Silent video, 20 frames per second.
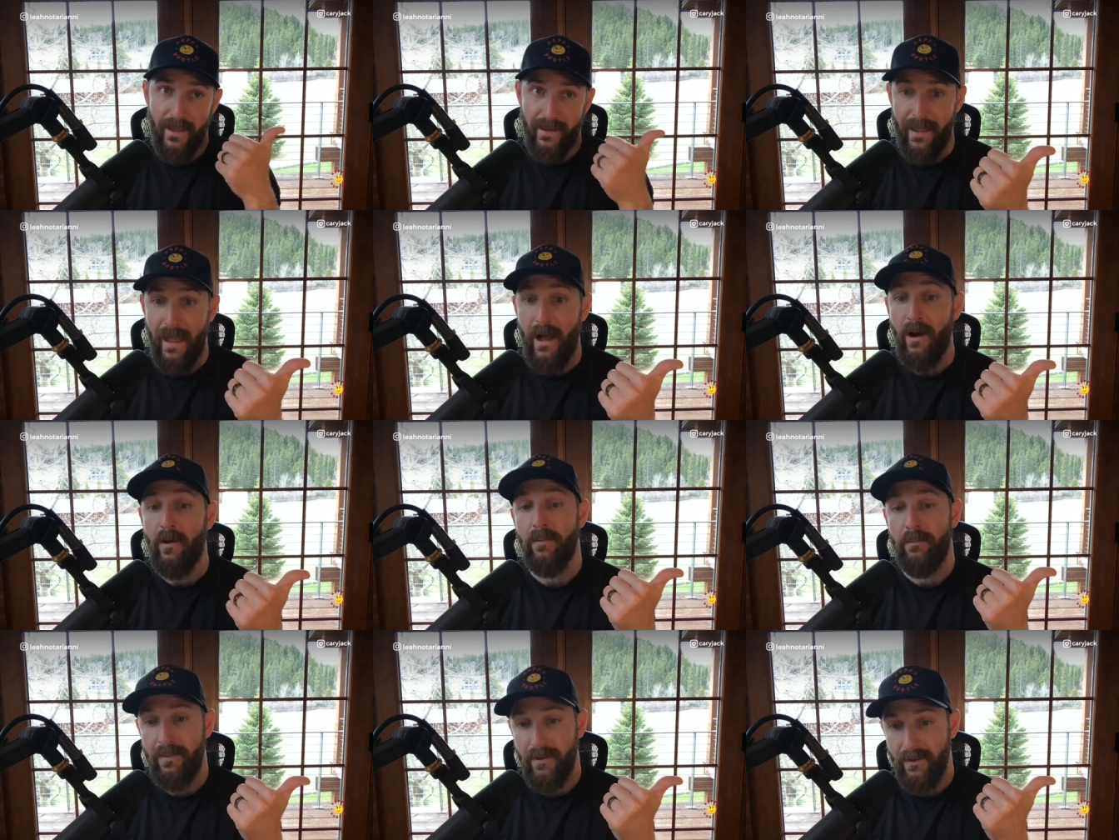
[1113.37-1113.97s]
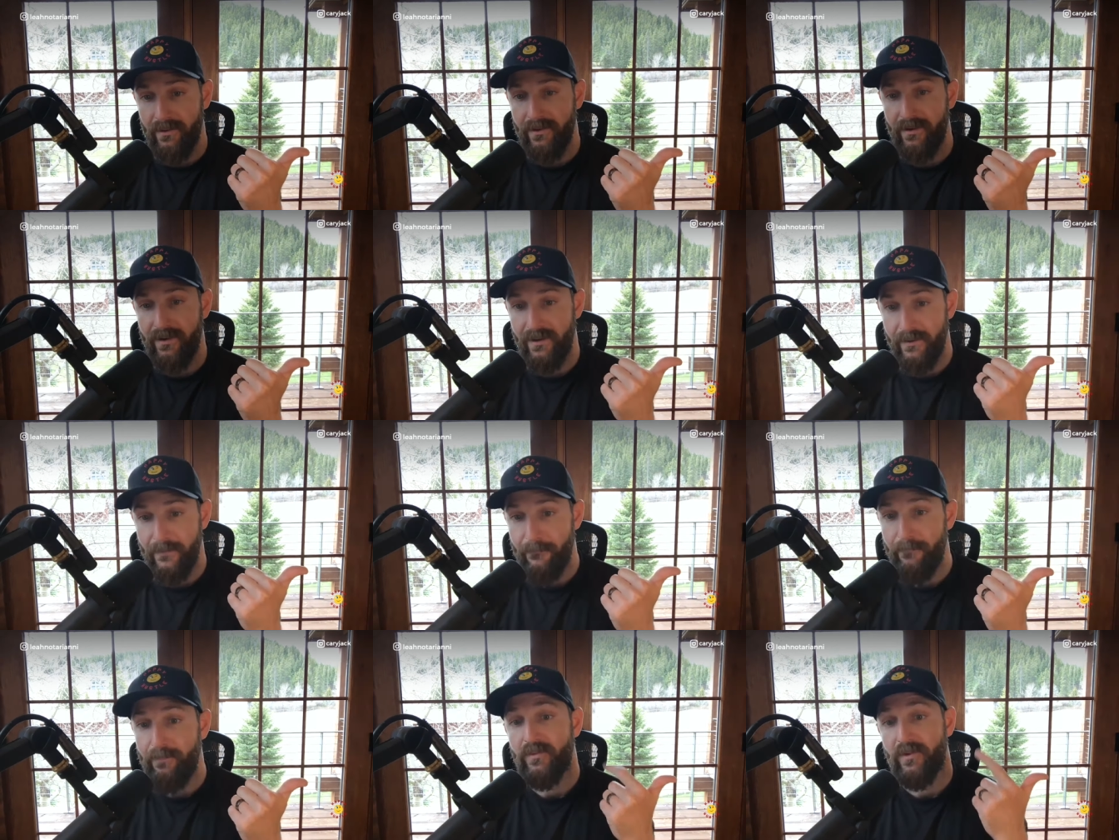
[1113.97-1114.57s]

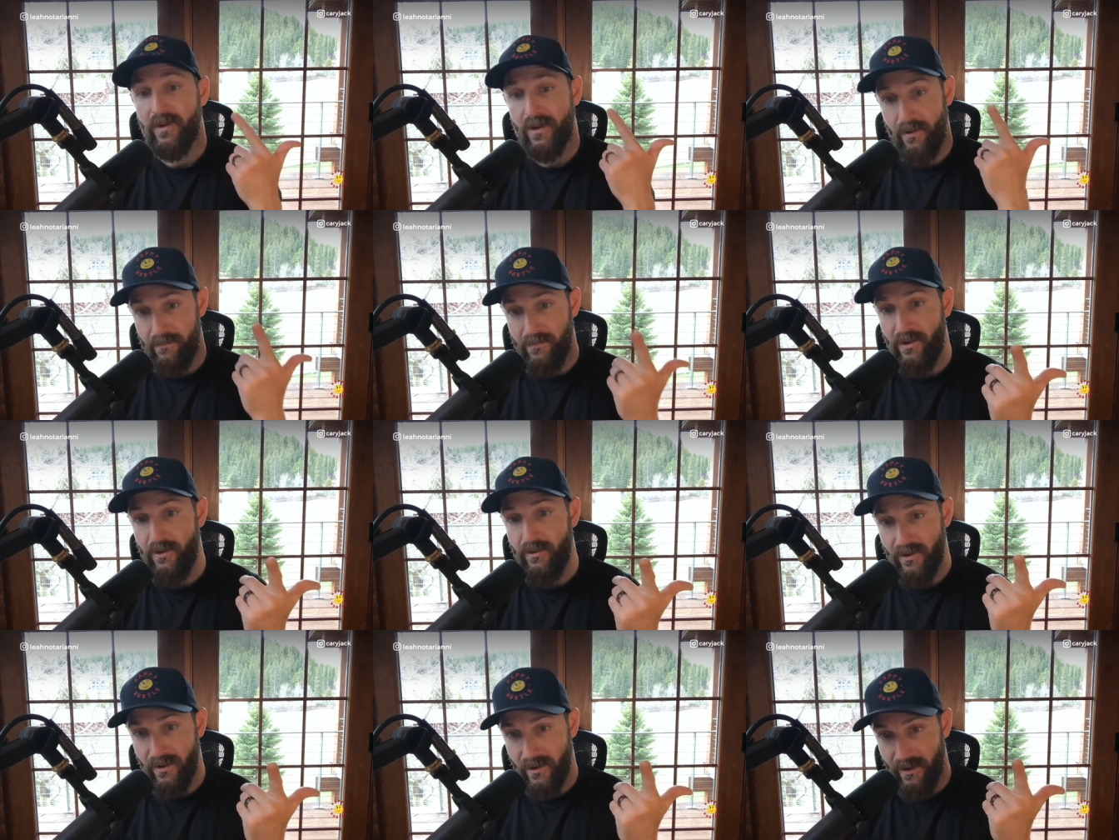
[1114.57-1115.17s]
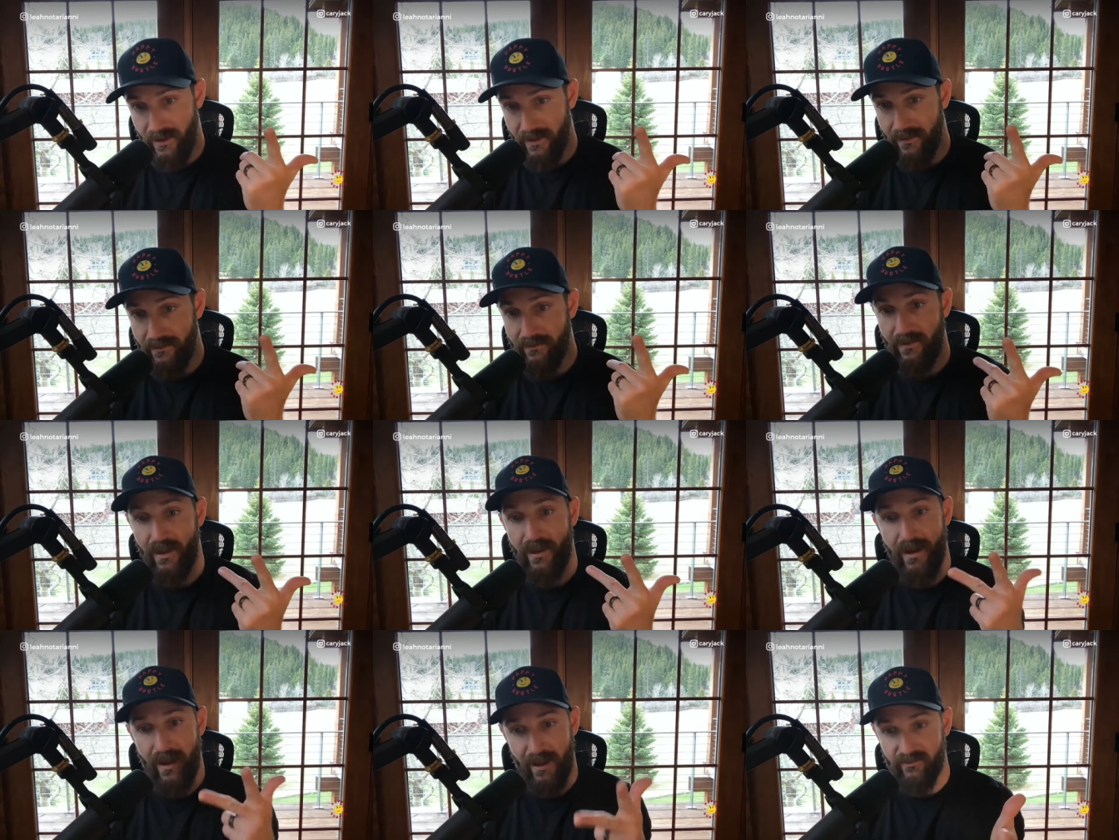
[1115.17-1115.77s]
accountability community
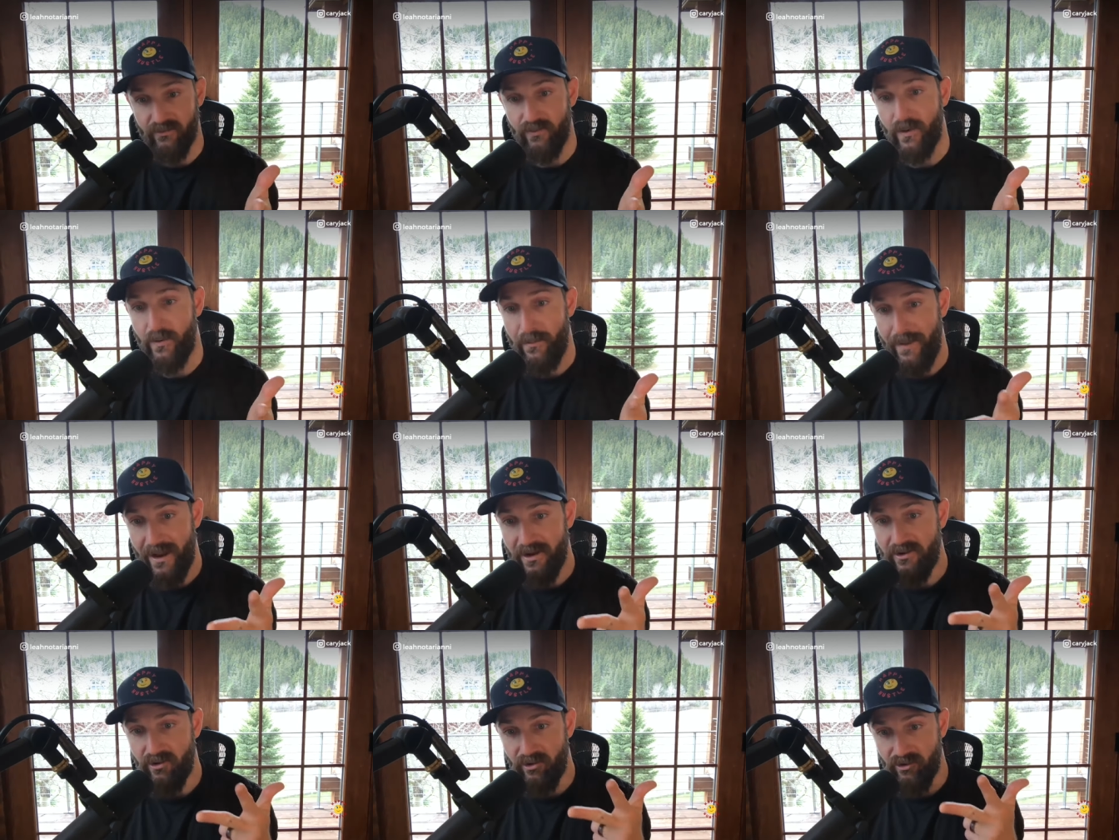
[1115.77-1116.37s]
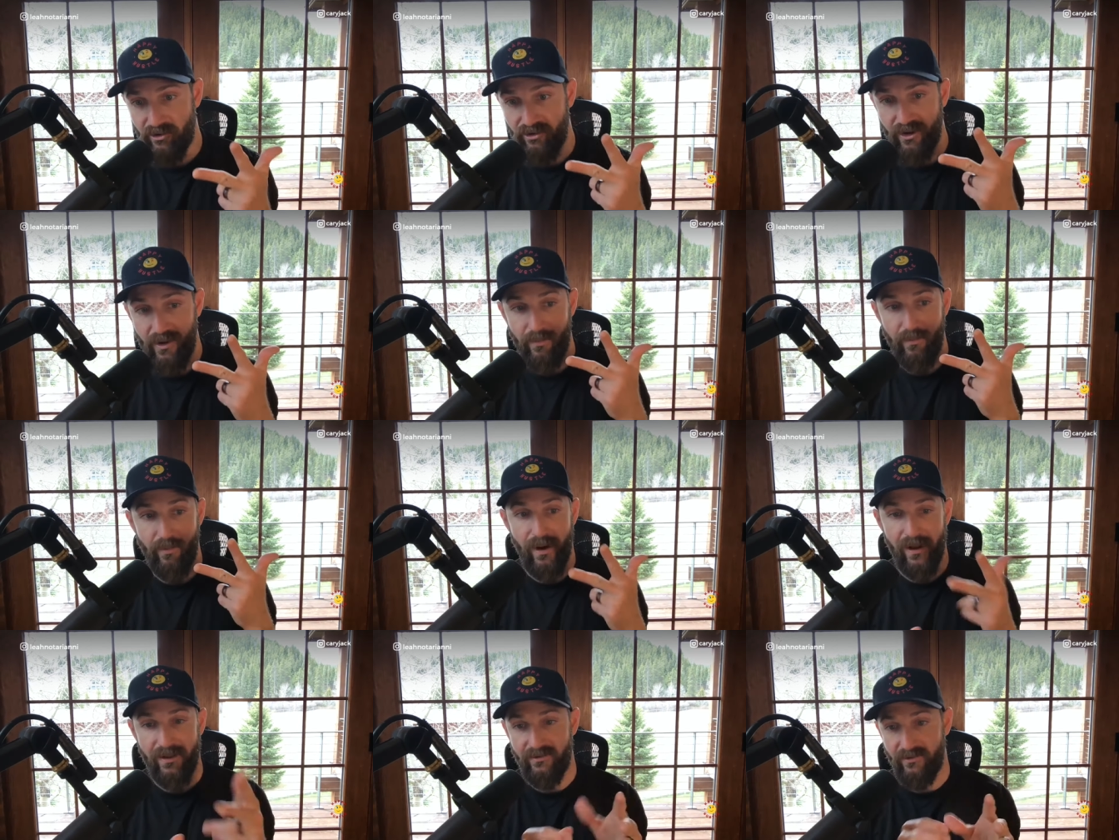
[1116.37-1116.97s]
and expert mentorship
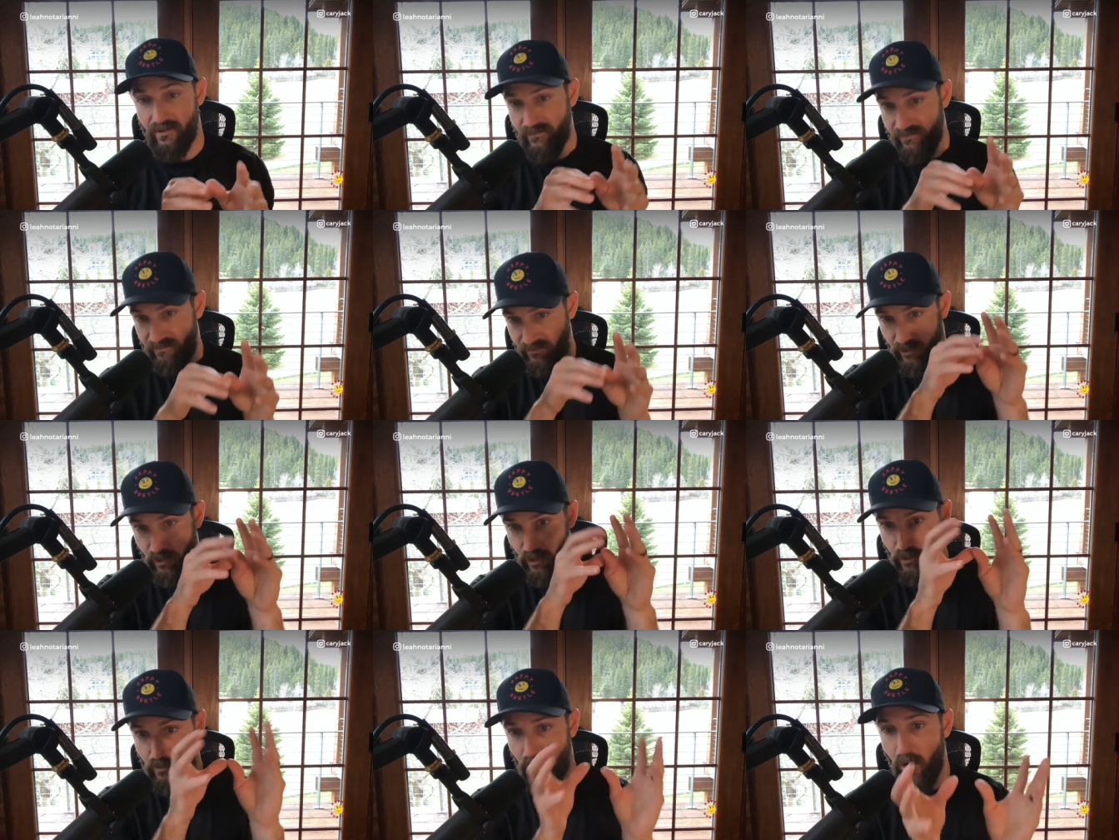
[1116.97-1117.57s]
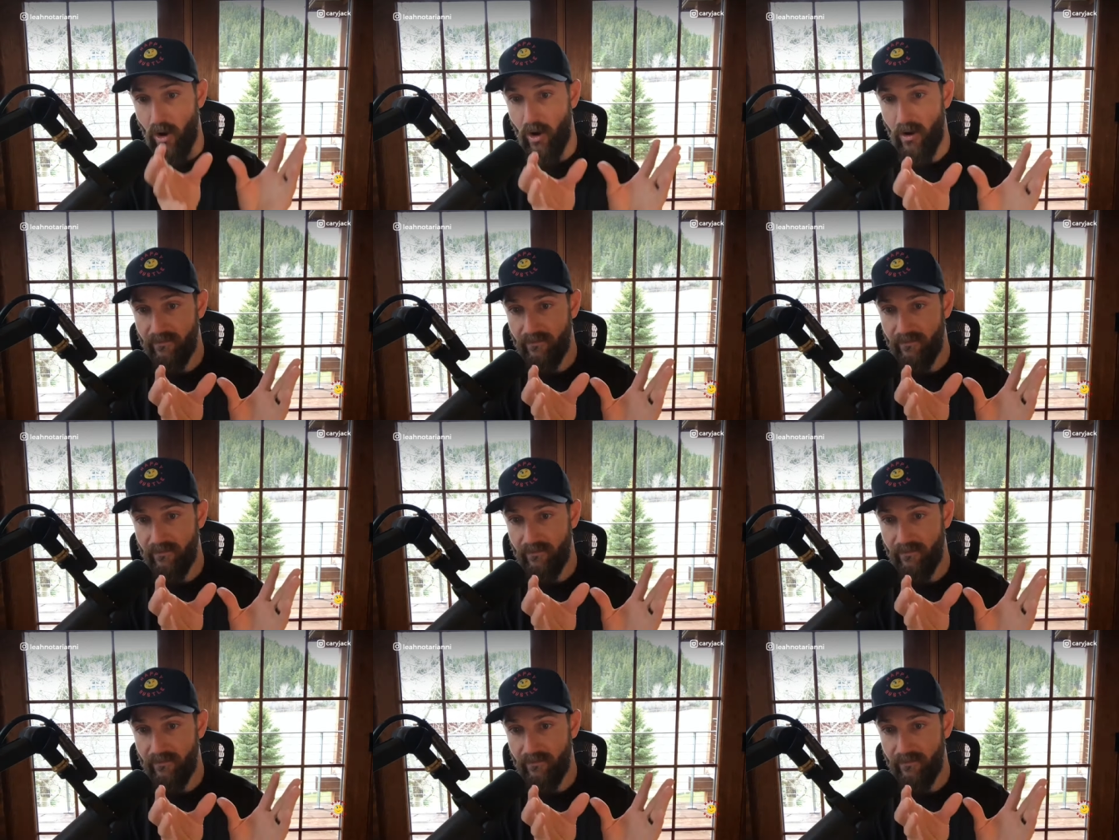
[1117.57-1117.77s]
right so if your mm-hmm.